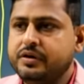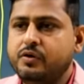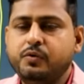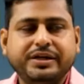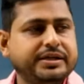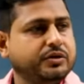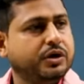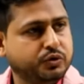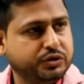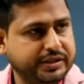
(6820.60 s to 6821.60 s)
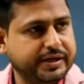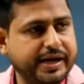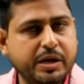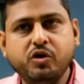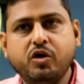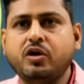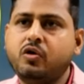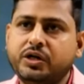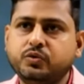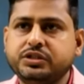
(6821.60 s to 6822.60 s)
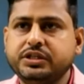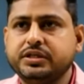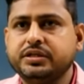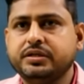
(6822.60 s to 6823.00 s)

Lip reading: Whether you are using that IP or not using.